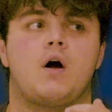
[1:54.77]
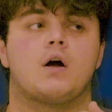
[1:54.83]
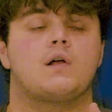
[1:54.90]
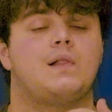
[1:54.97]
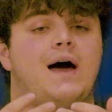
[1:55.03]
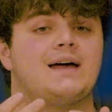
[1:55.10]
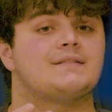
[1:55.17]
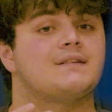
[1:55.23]
our
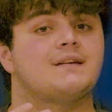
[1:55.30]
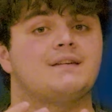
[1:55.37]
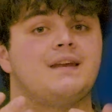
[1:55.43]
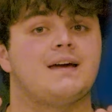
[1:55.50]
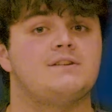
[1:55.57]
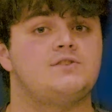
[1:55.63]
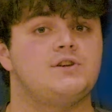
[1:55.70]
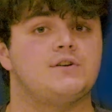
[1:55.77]
classic
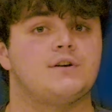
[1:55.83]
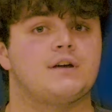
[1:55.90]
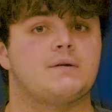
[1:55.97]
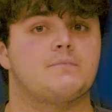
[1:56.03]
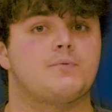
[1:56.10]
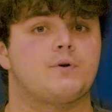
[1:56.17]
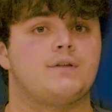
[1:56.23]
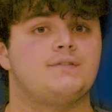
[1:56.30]

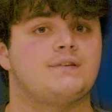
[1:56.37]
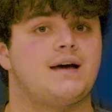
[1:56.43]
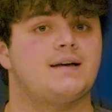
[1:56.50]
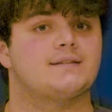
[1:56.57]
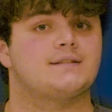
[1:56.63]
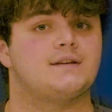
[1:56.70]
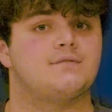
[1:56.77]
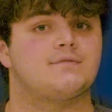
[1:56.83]
Nigerian prince
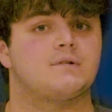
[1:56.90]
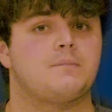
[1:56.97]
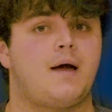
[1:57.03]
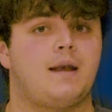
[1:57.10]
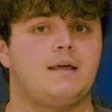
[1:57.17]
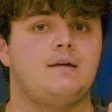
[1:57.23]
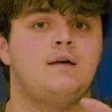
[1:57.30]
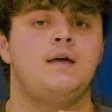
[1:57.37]
asking for
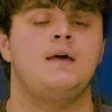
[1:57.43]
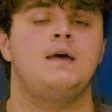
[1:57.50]
money,